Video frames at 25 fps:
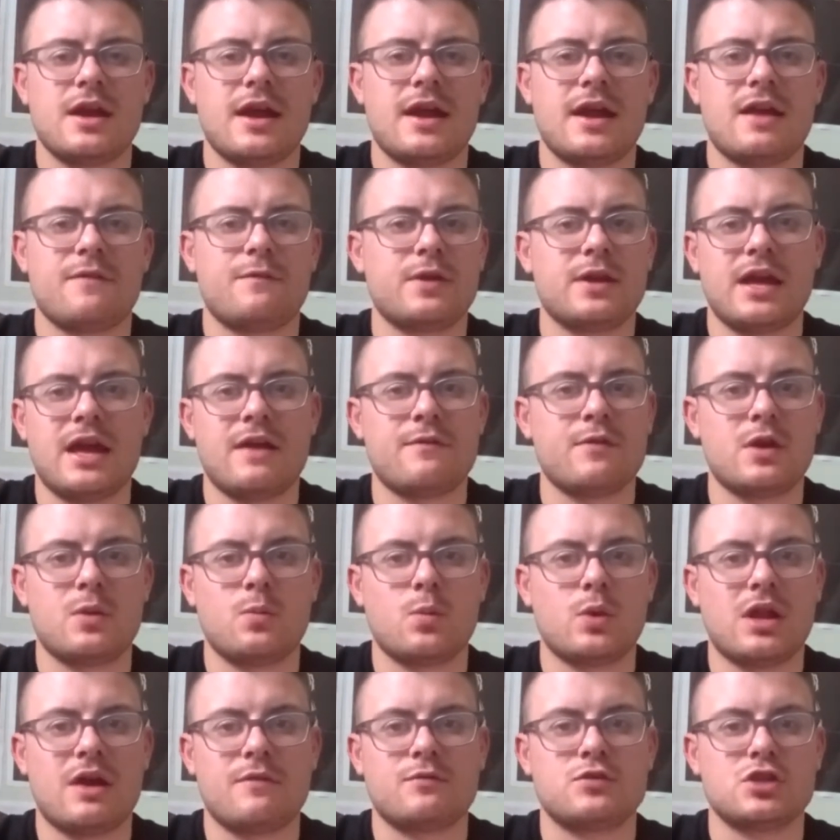And I think
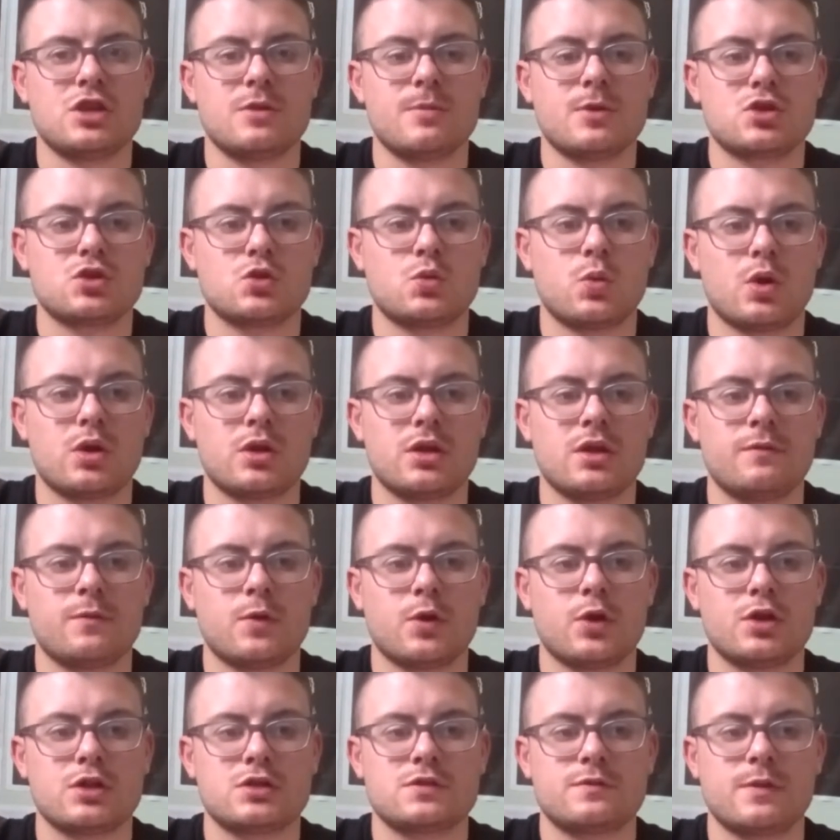Everton will have too much quality
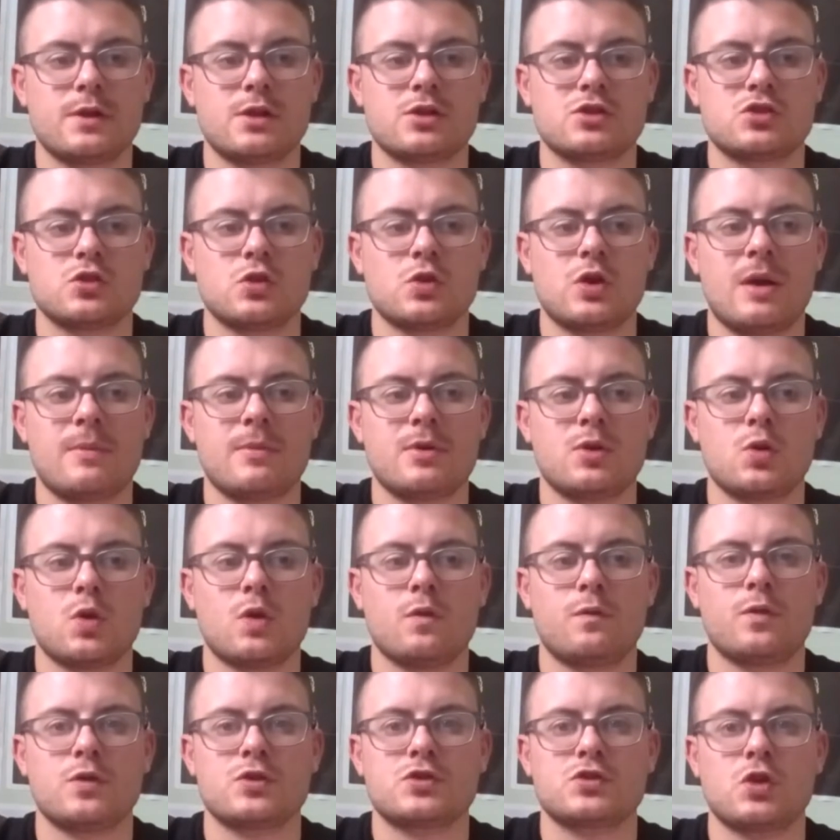for Huddersfield. So I'm going to
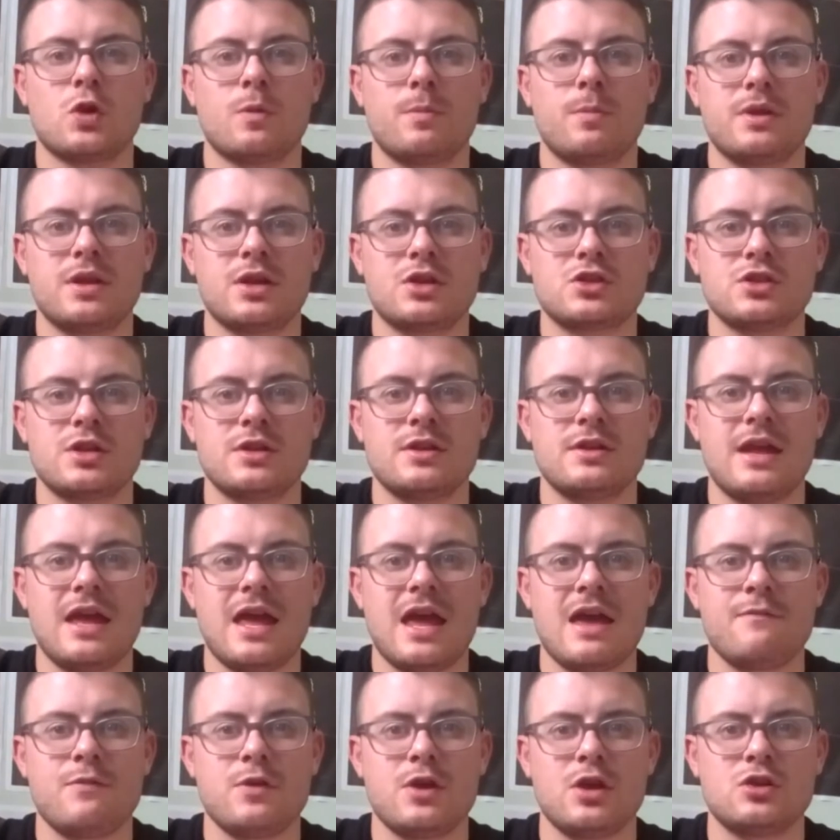go for a score prediction.
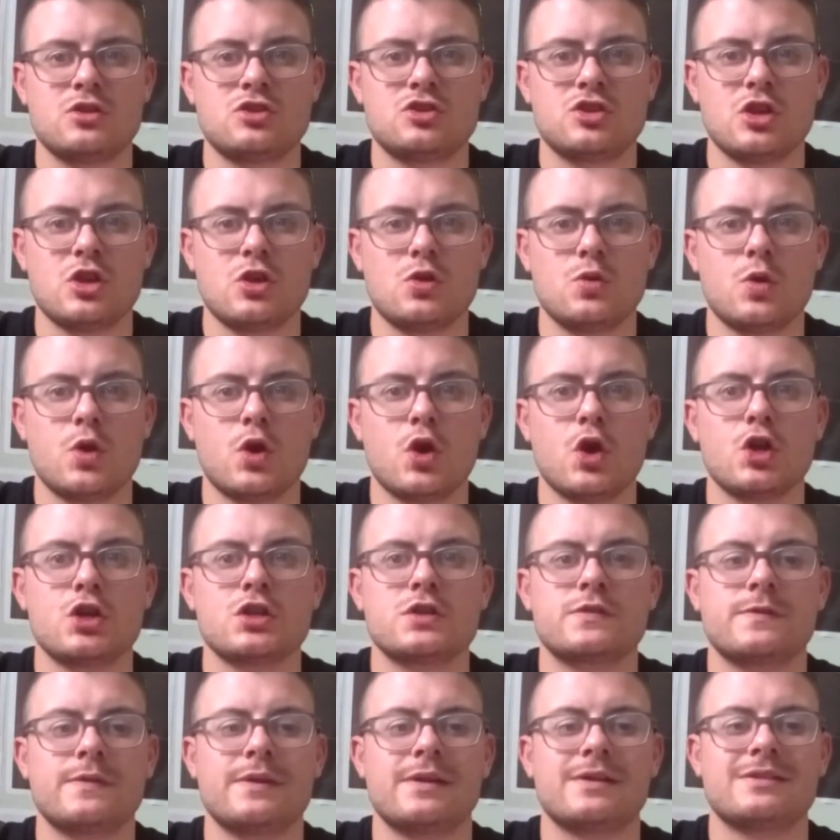Everton 2,
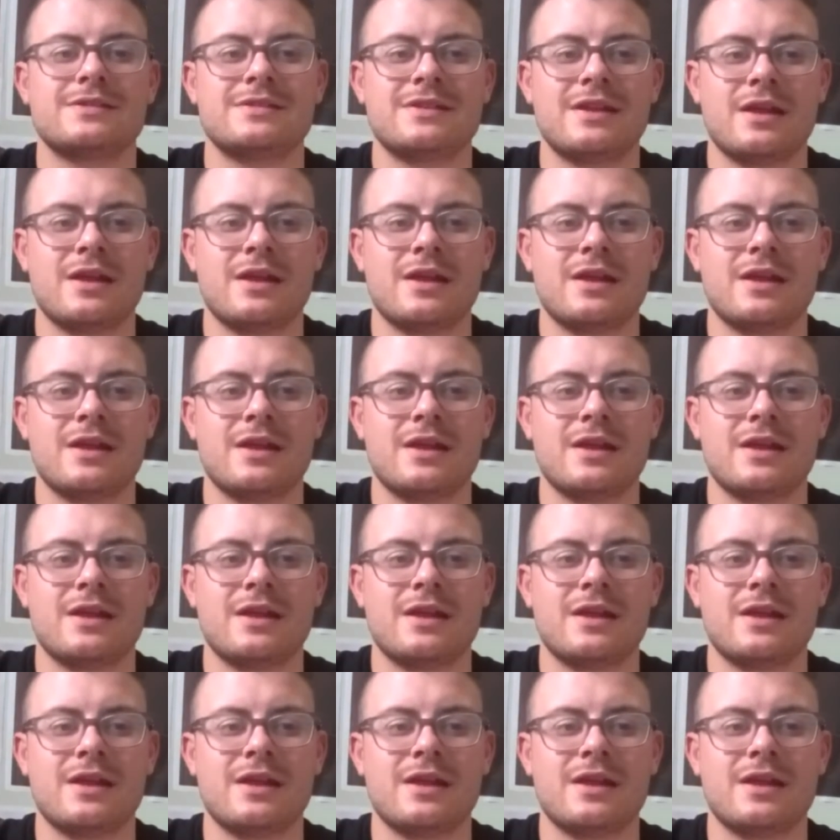Huddersfield